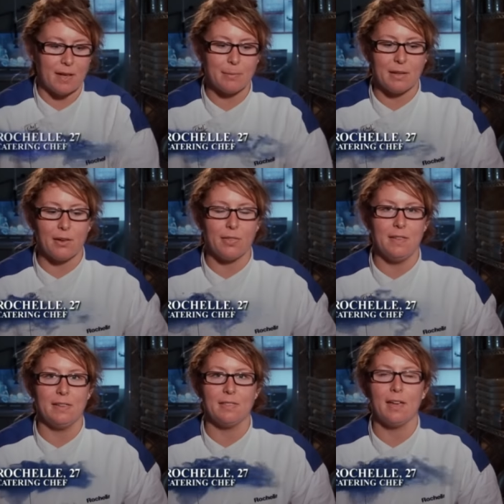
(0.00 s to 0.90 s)
attitude
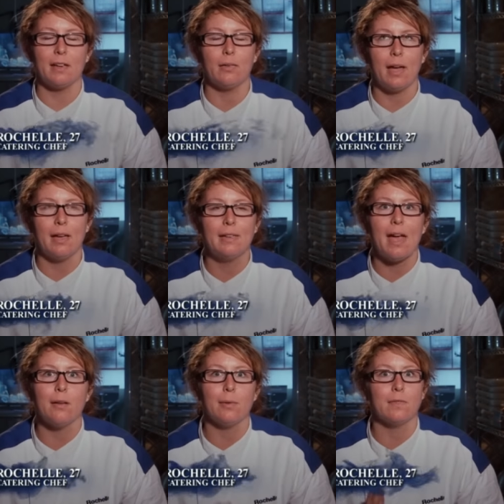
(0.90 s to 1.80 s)
is simply
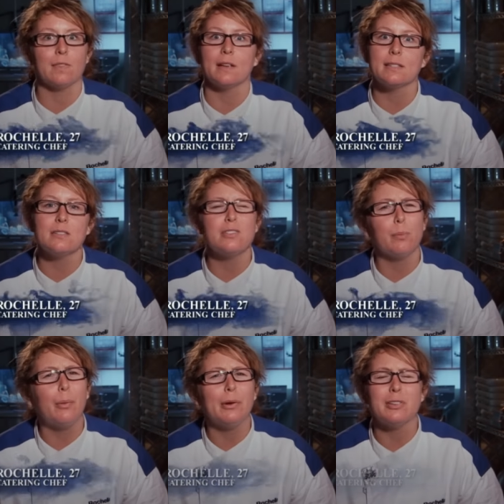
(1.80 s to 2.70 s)
infectious, and I truly cannot
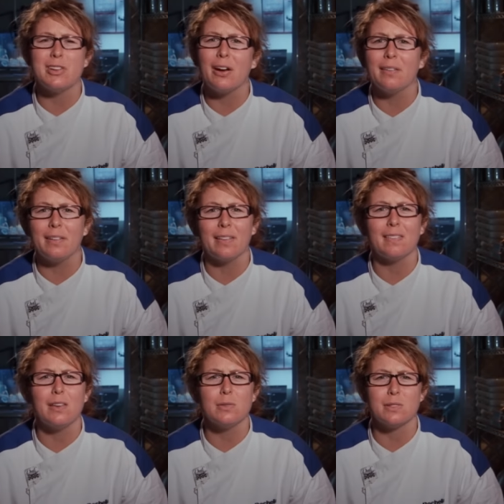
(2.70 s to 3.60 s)
fathom how one could
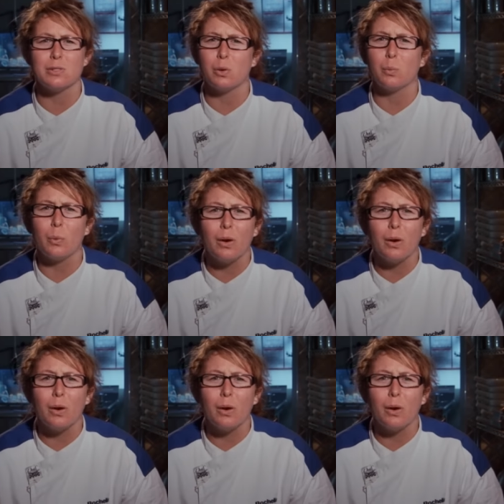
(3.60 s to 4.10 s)
dislike Rochelle.